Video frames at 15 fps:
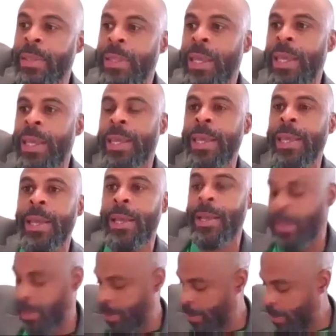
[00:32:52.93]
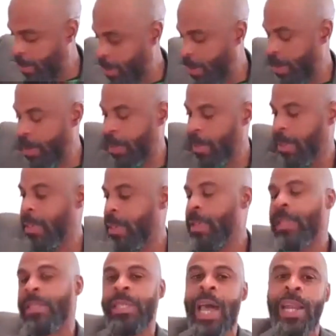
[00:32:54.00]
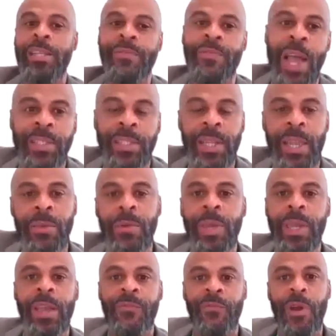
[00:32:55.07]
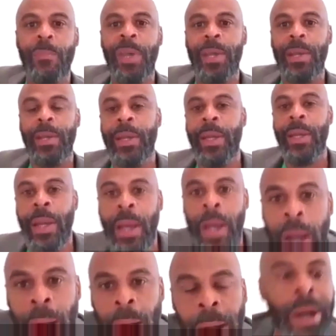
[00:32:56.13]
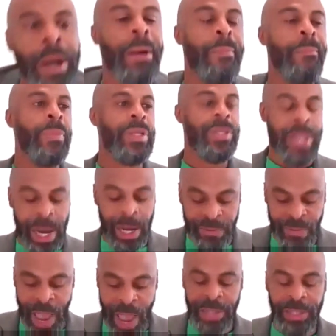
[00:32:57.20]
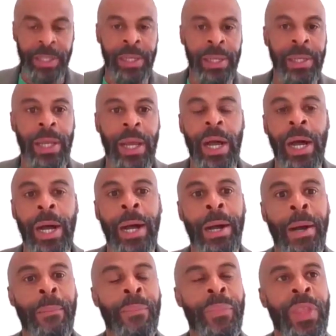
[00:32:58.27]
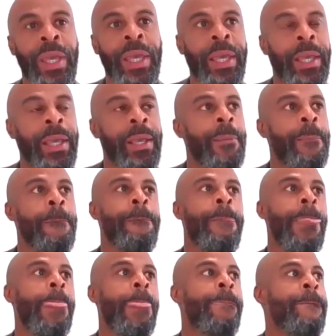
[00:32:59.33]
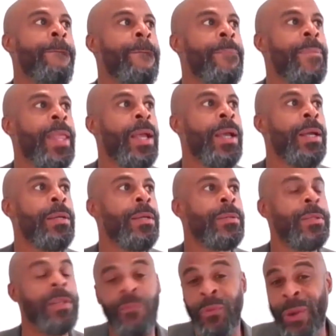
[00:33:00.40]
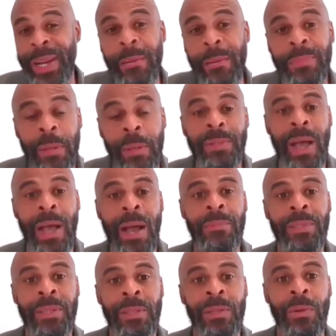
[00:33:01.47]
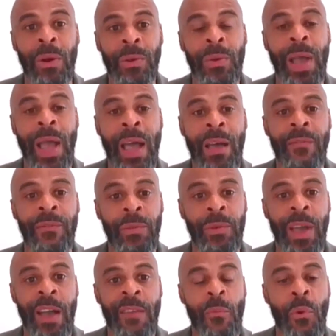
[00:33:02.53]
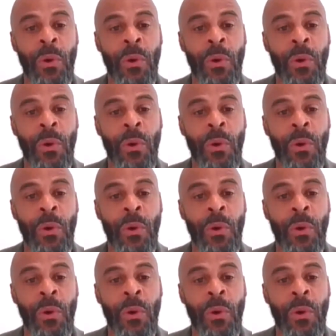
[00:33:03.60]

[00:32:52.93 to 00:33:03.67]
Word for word: the the satisfaction that you can get from it, um, the satisfaction, um, the the freedom. Sometimes, you know, you have you have